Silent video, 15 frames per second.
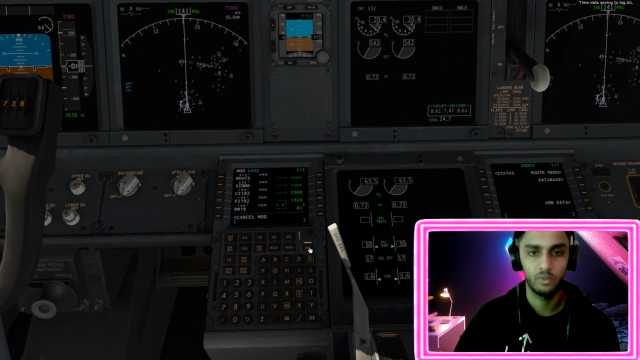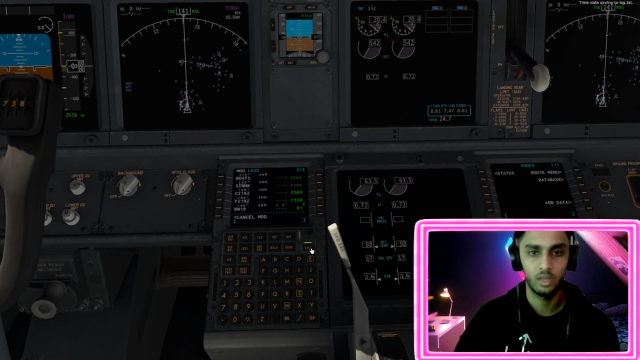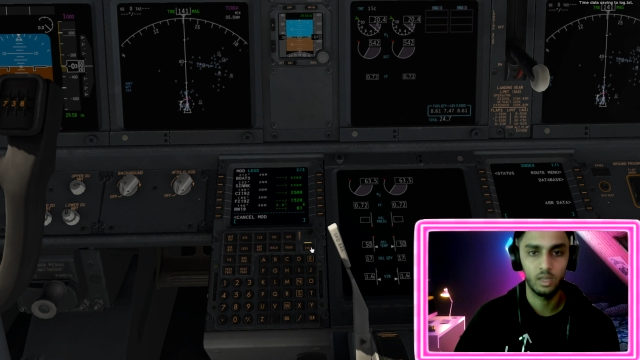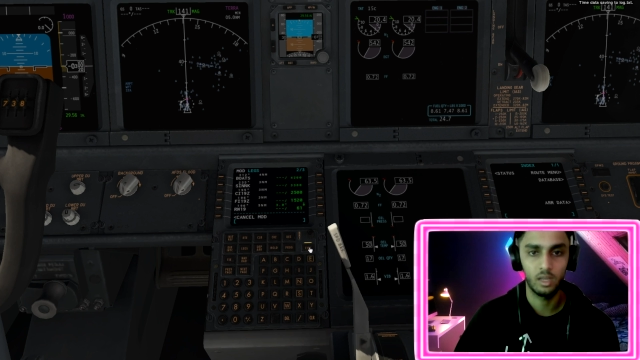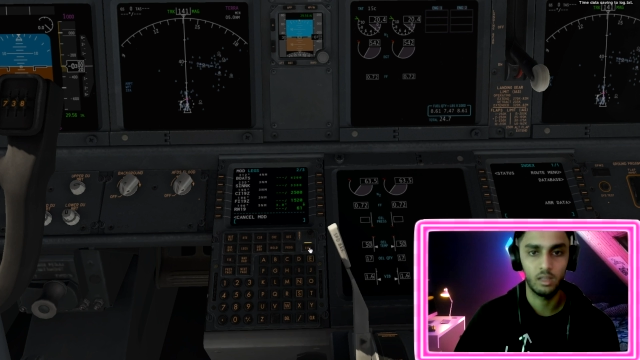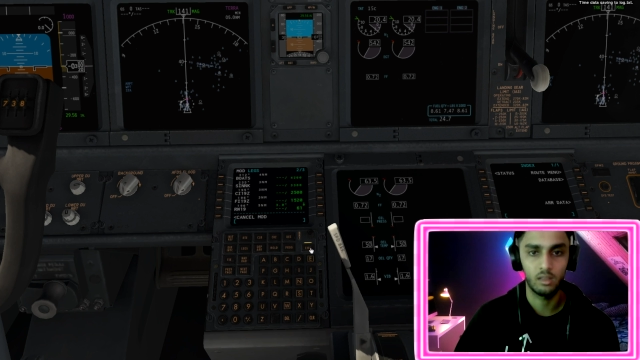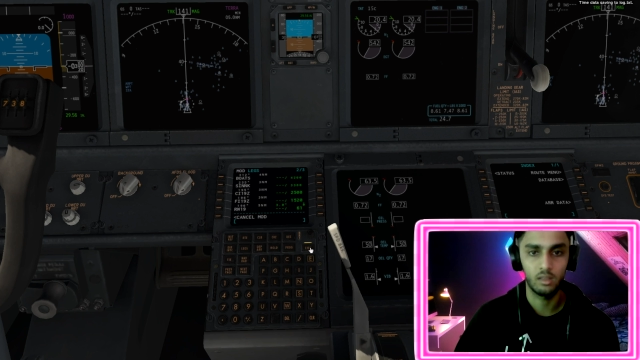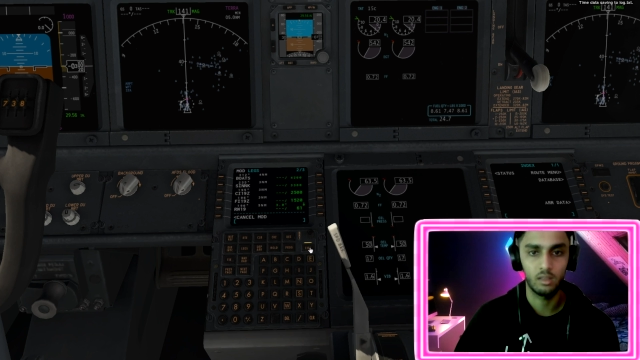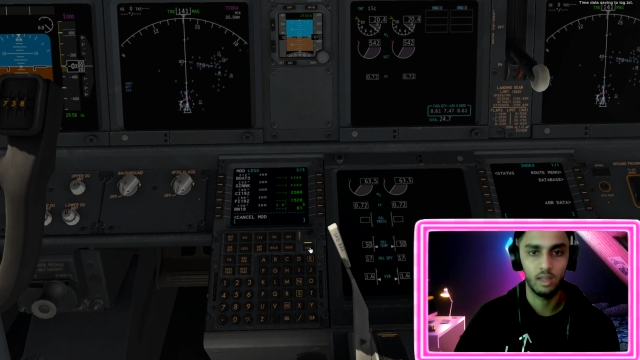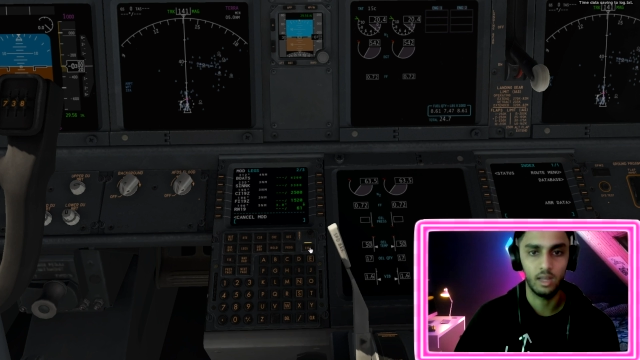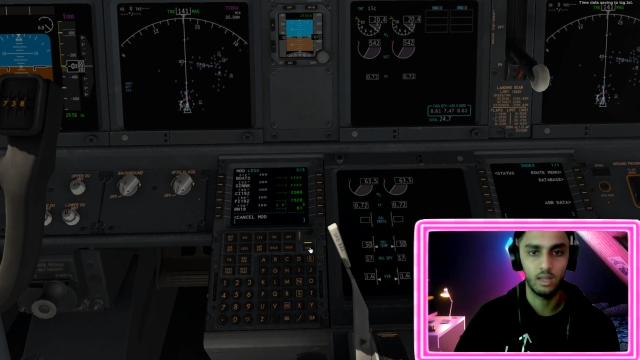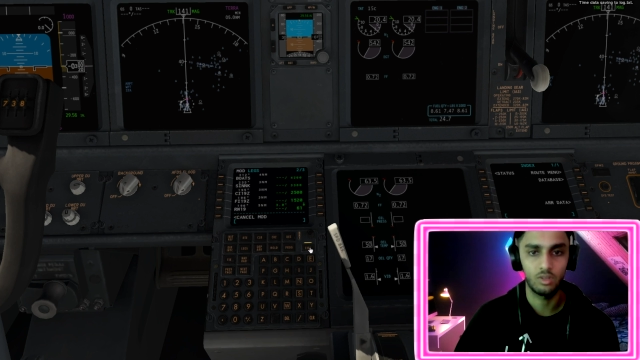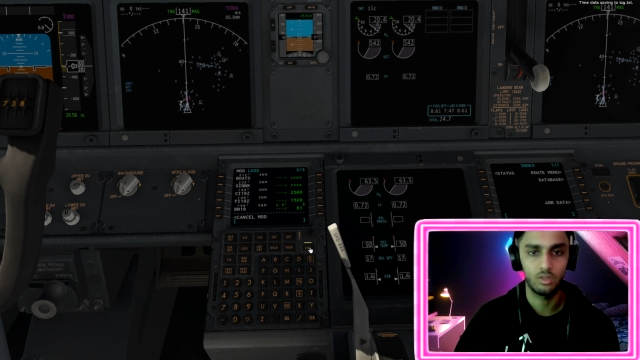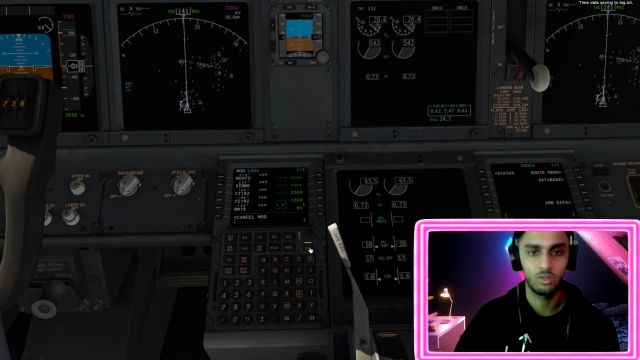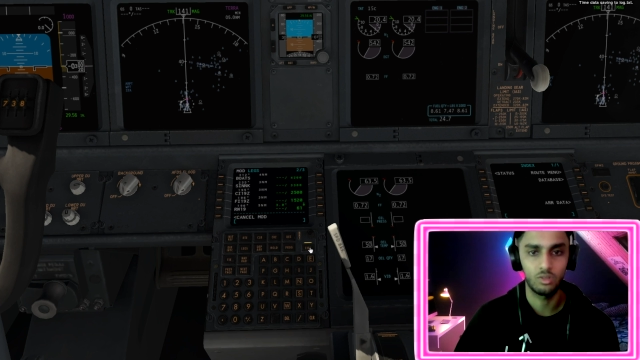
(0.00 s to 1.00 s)
and that
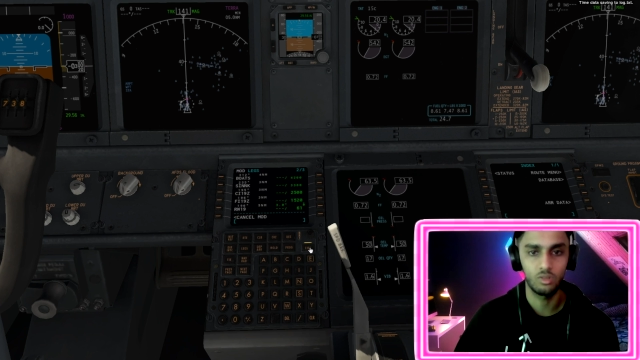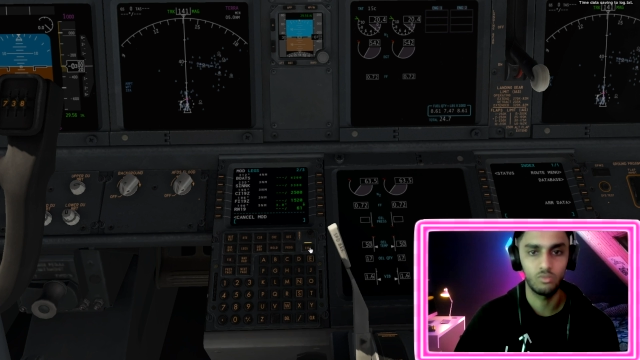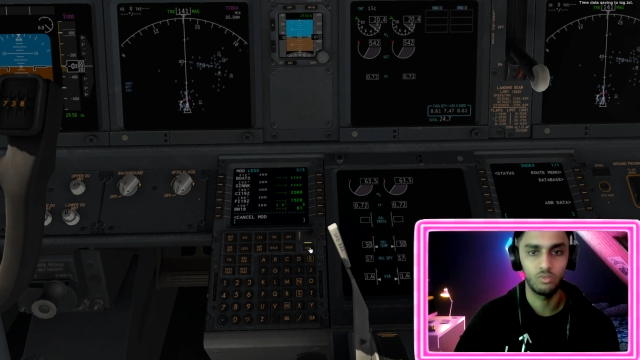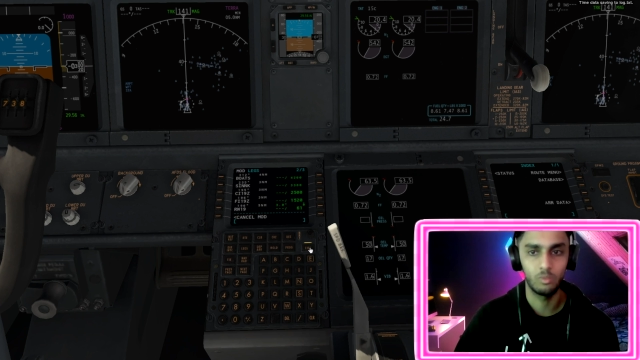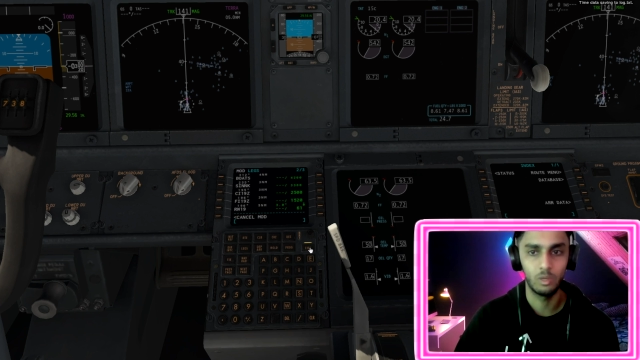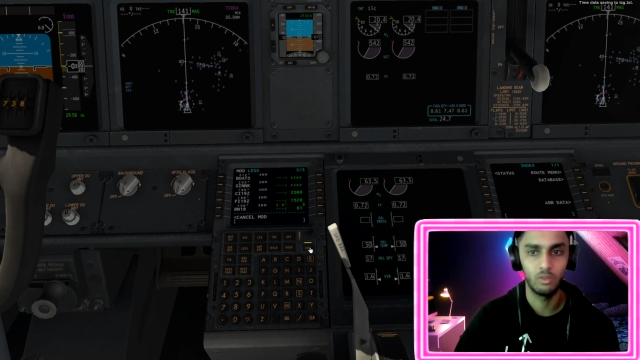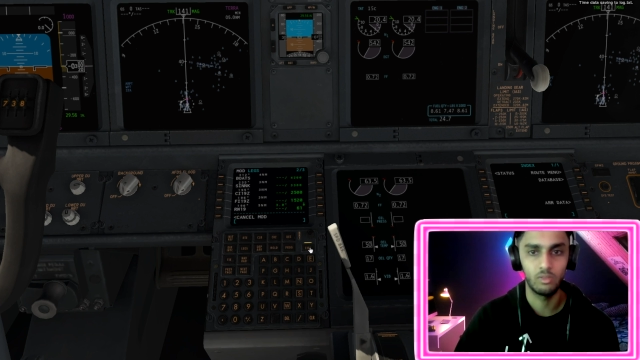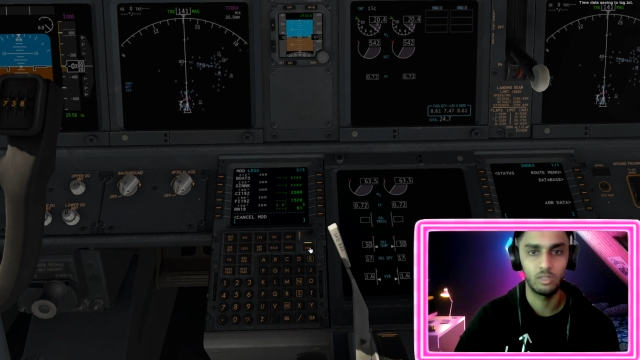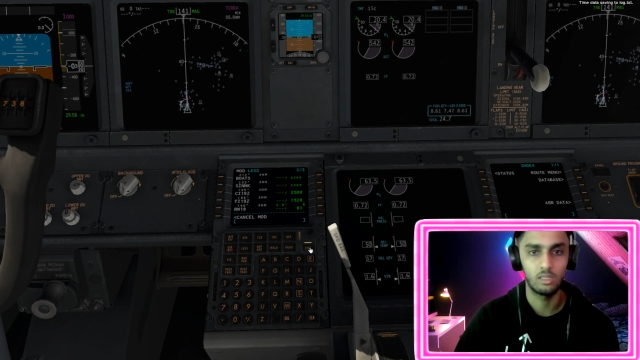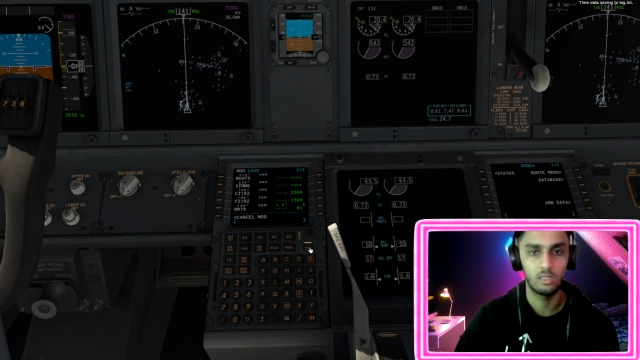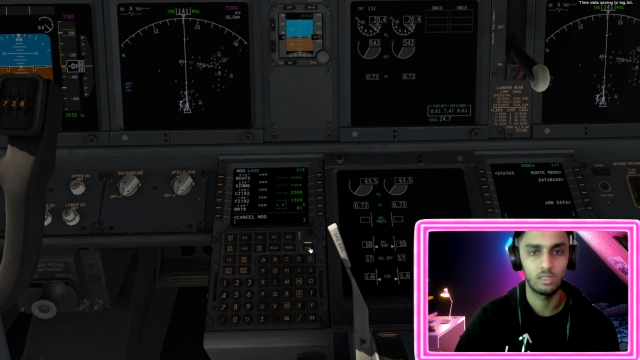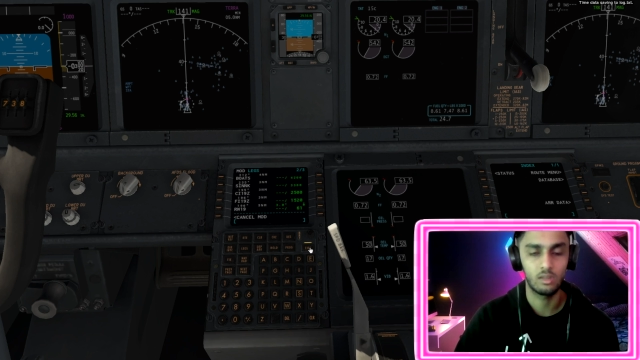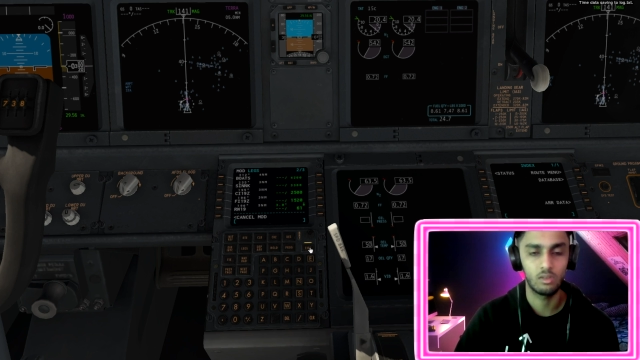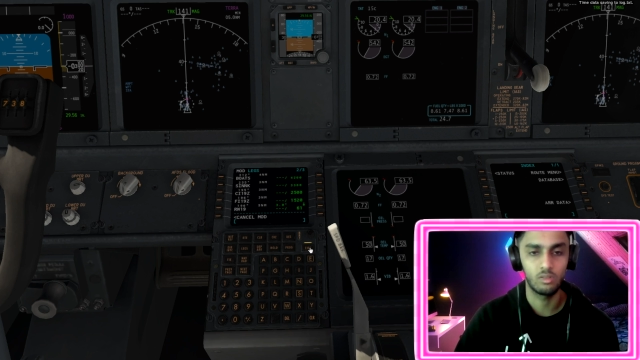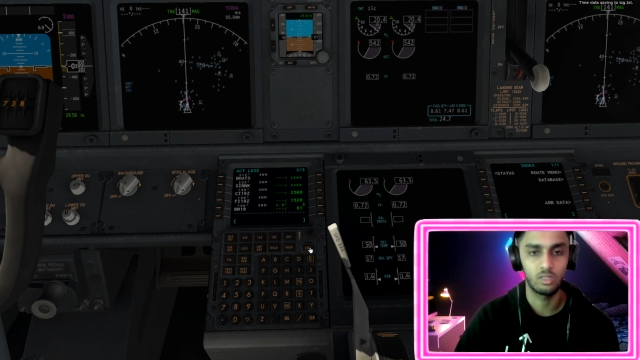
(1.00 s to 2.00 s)
should remove the
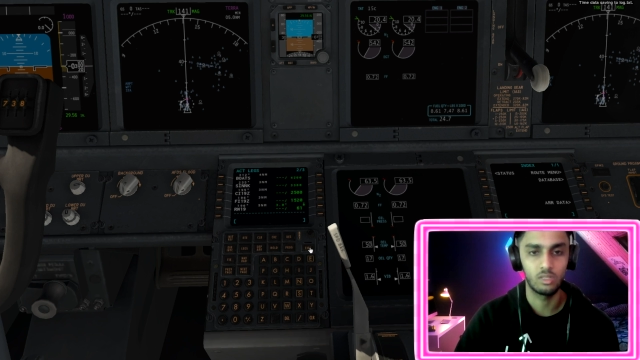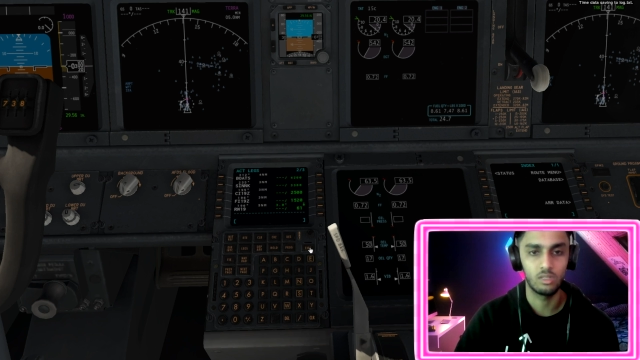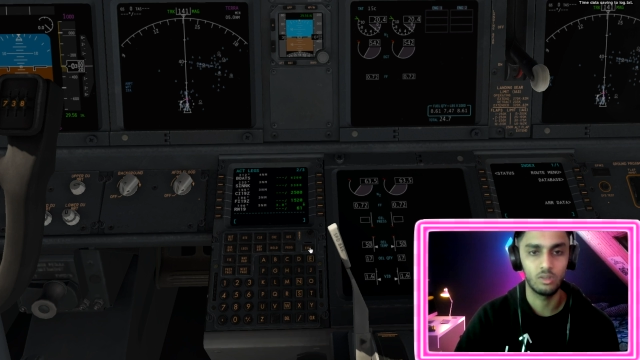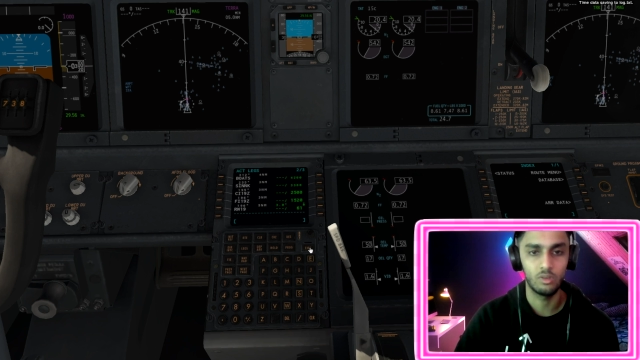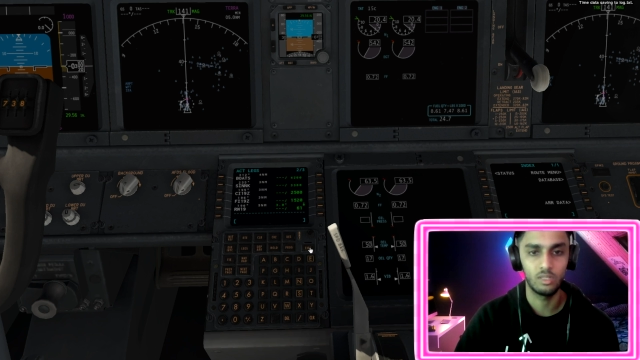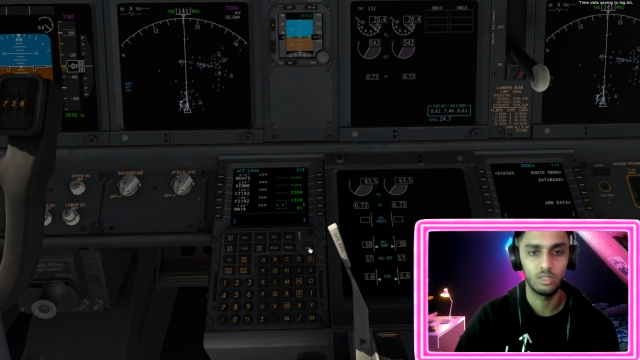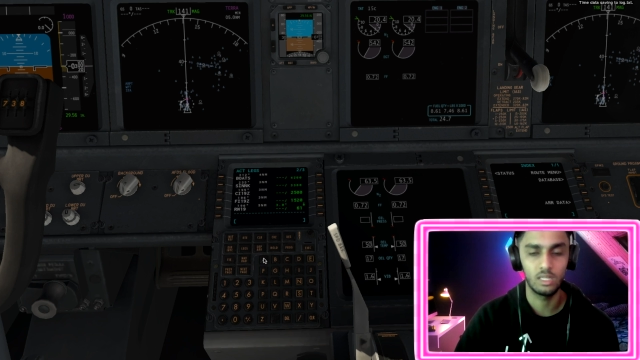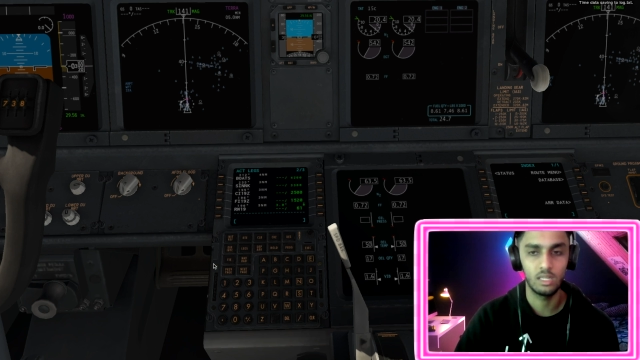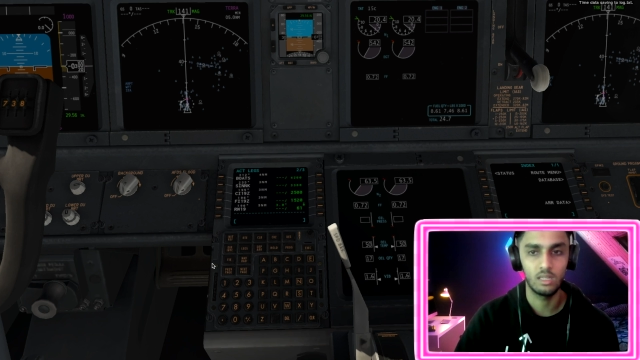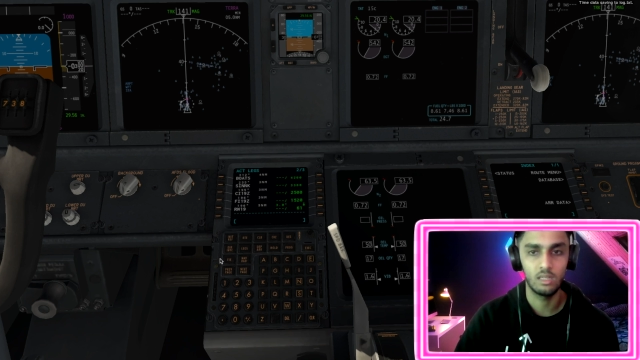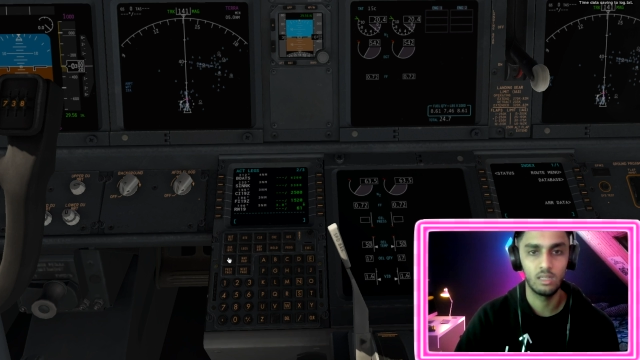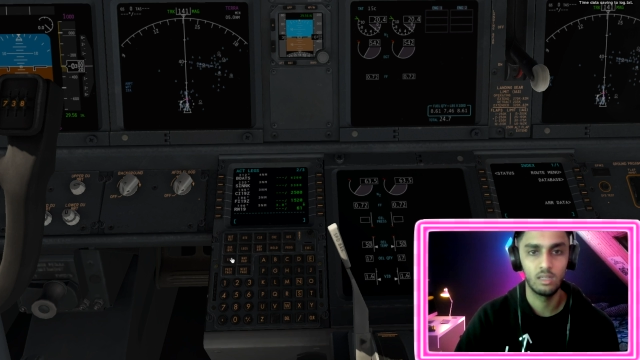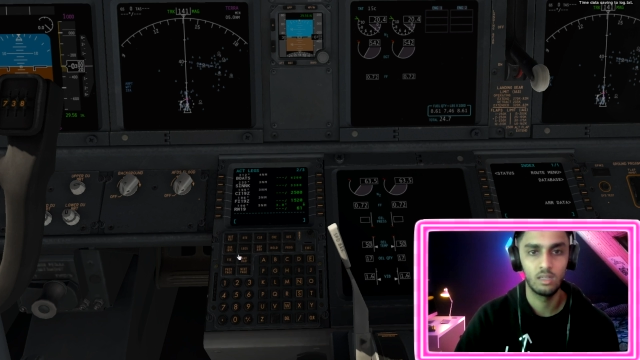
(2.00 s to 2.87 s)
discontinuity.